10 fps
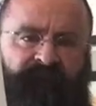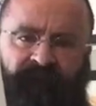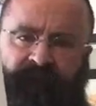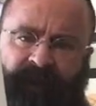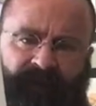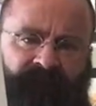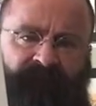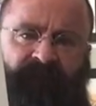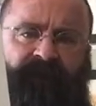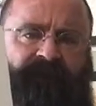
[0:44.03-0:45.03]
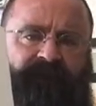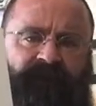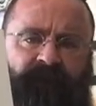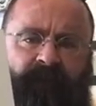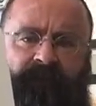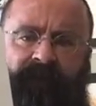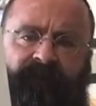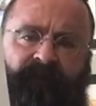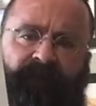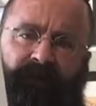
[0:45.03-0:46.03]
them from every direction, from
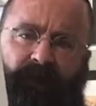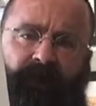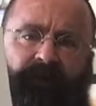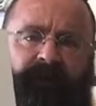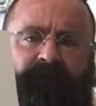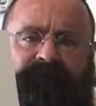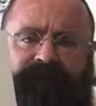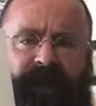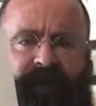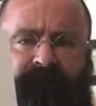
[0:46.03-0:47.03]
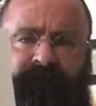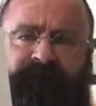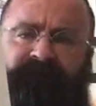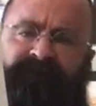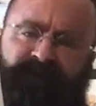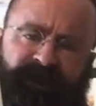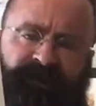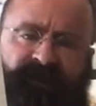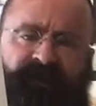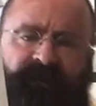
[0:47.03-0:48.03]
above, below, sideways,
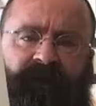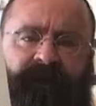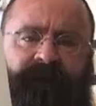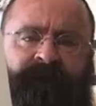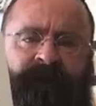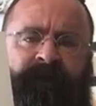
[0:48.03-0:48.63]
changing the light.